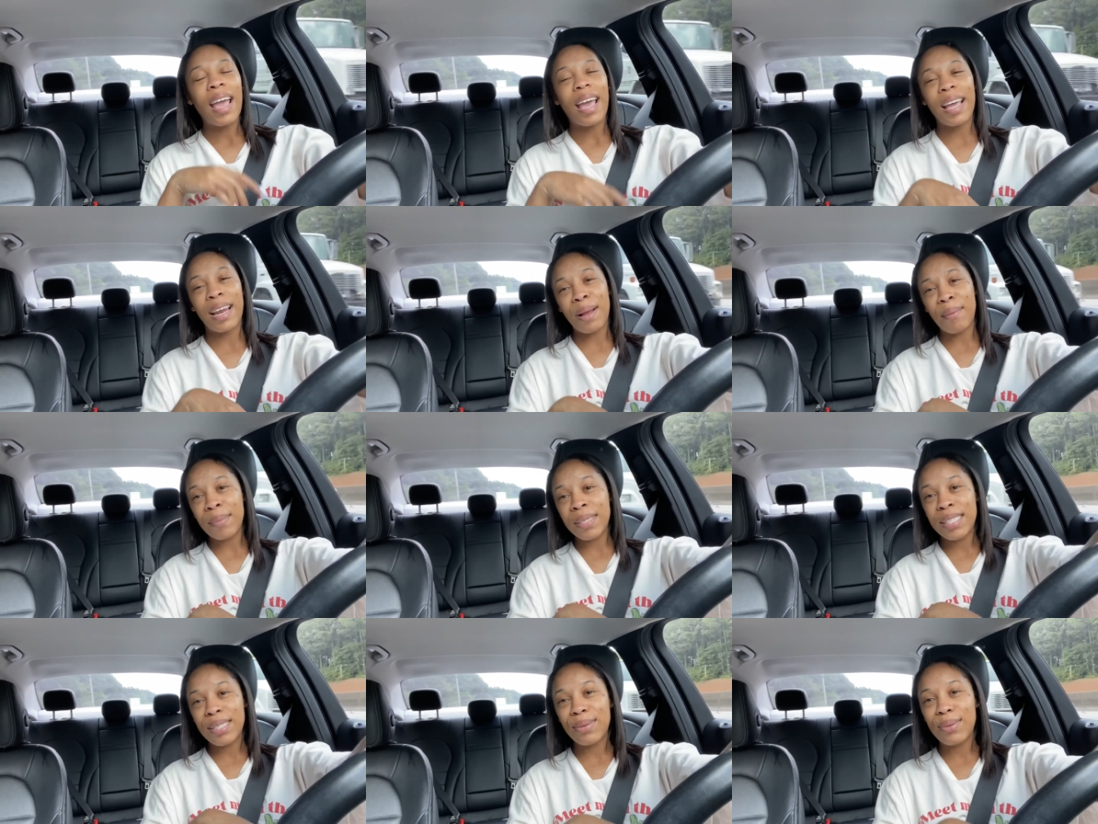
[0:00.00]
and i'm
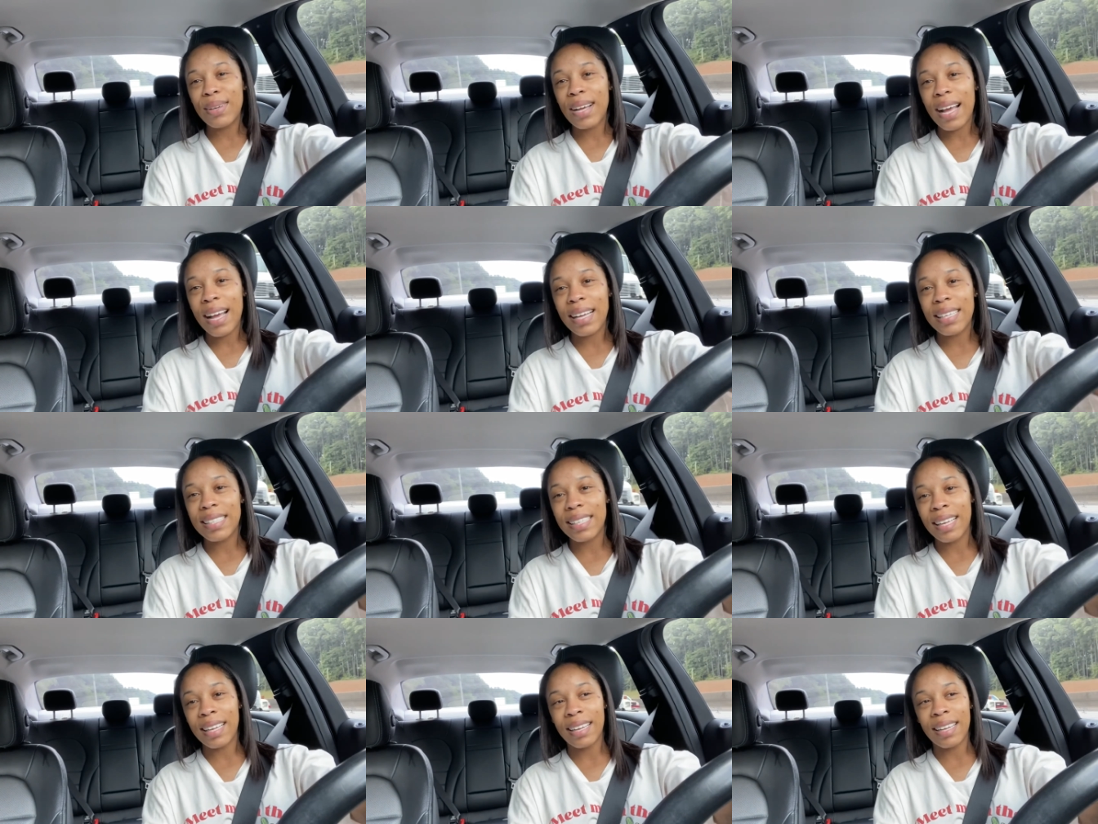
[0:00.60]
gonna see you
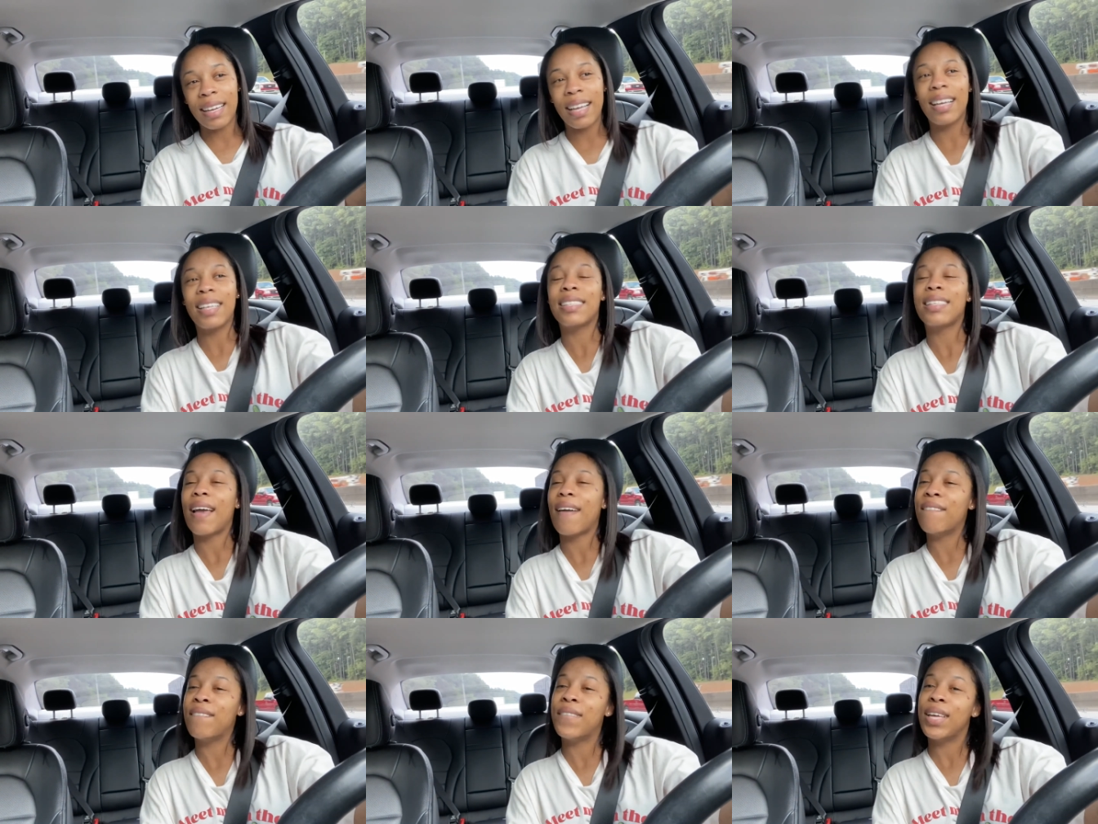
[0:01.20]
guys in the next
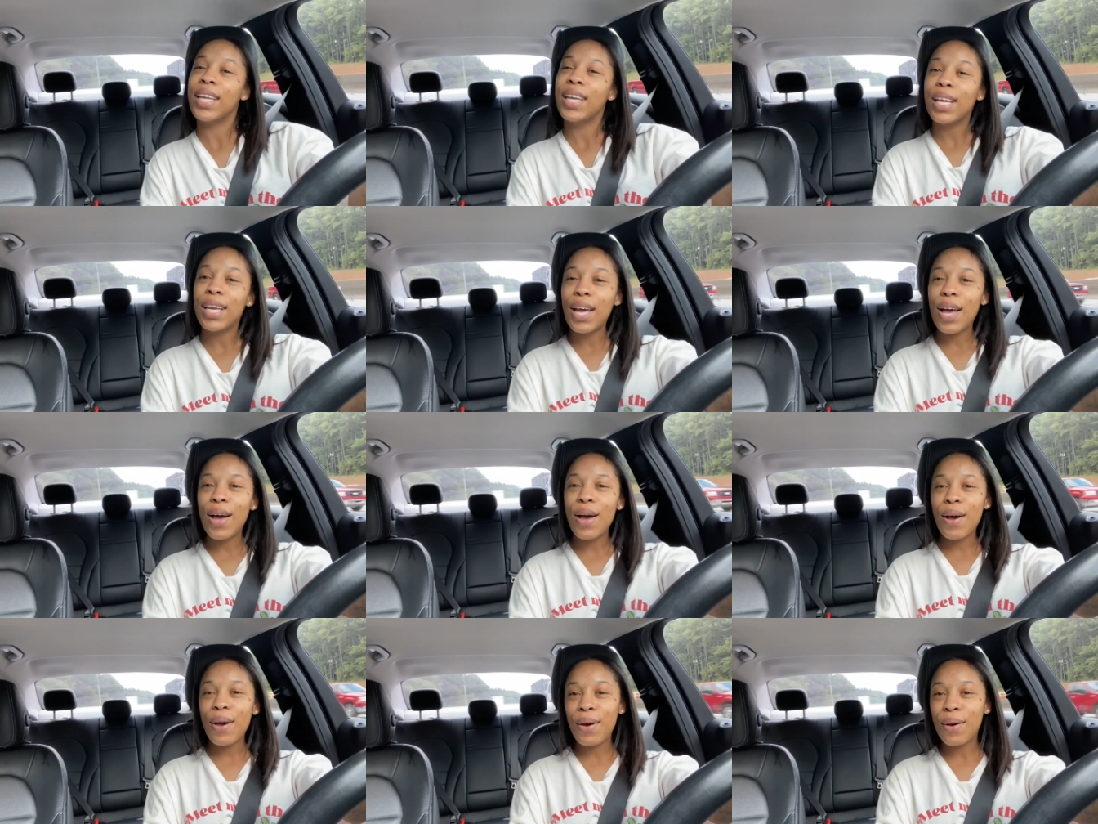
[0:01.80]

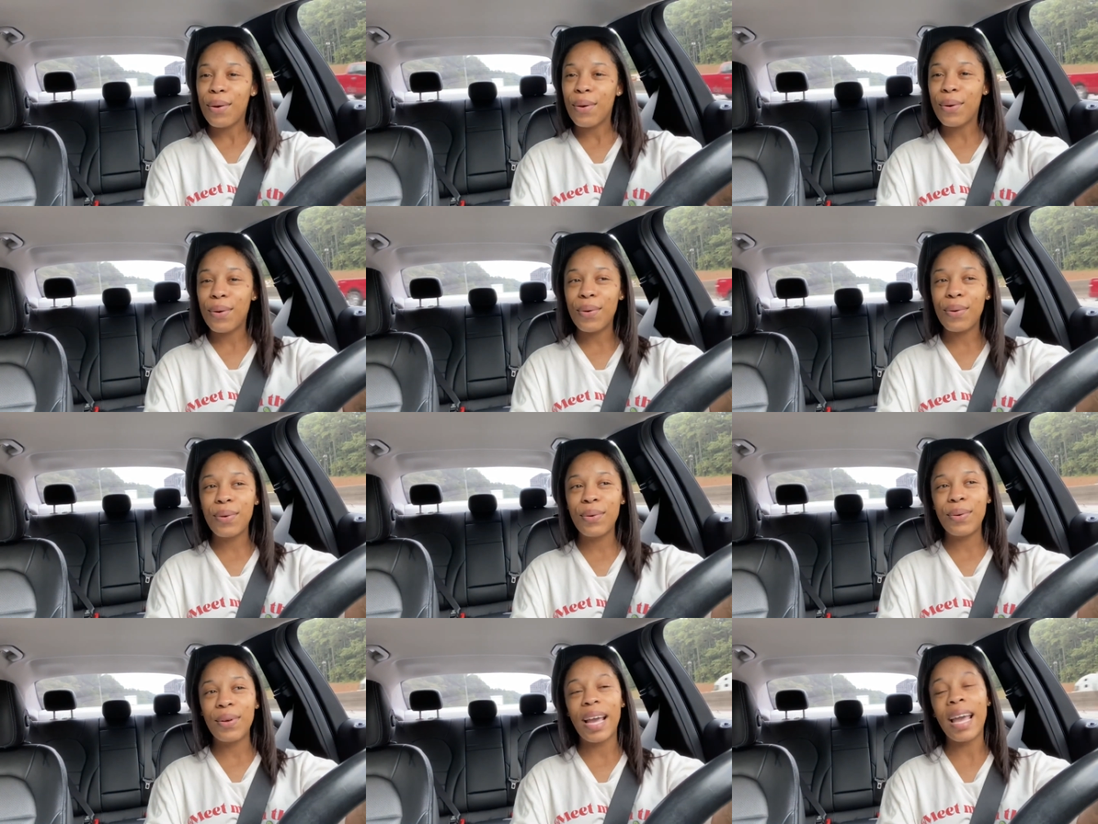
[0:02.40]

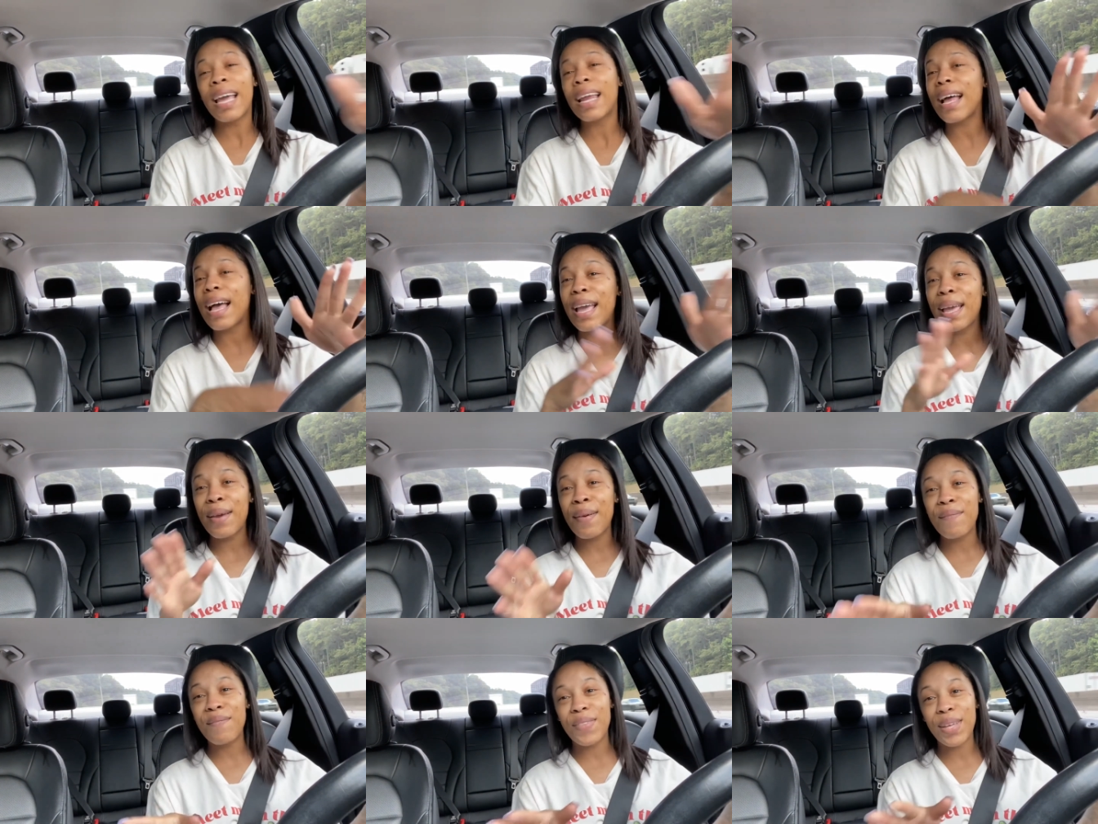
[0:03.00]
video and i
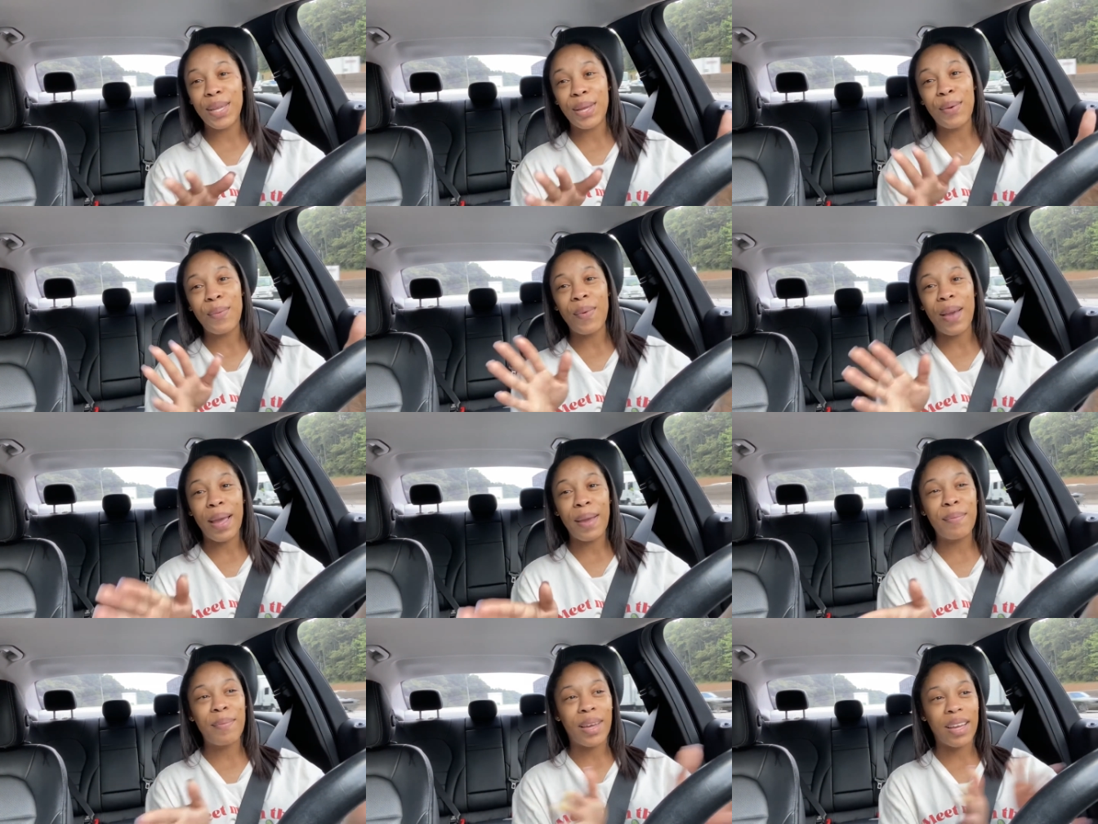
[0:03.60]
am feeling
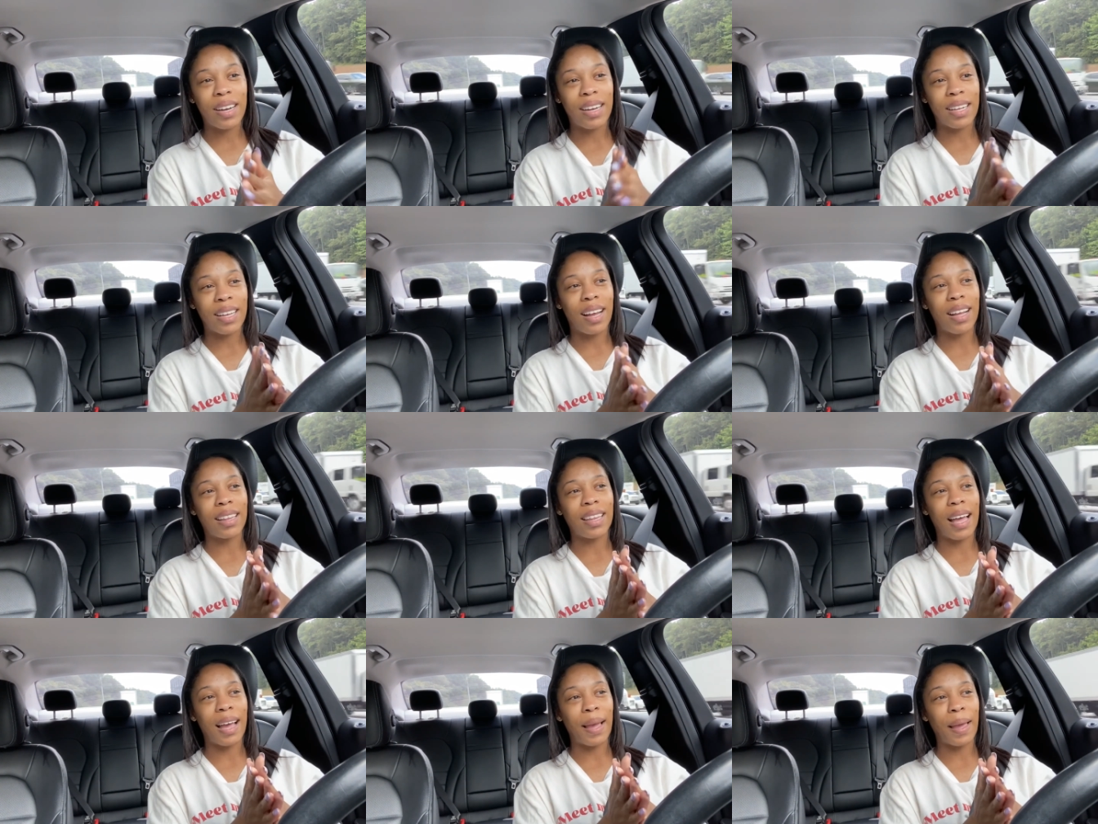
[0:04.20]
way better
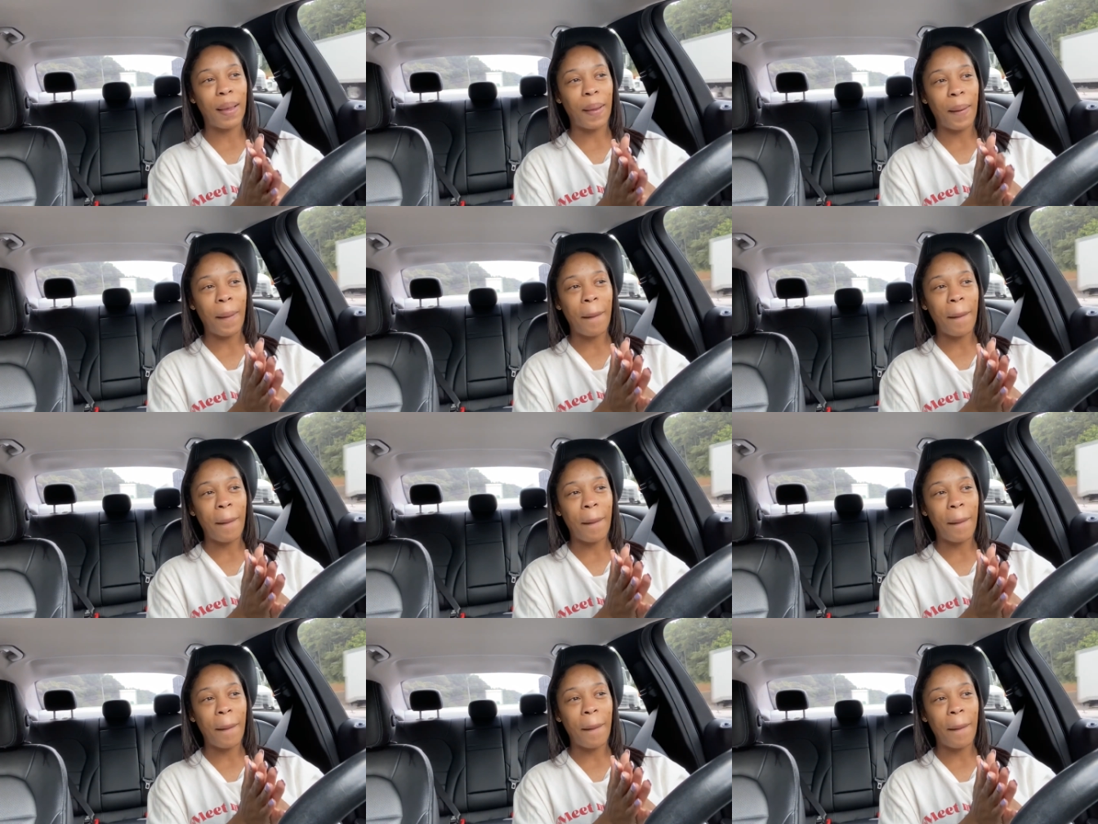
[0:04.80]
y'all like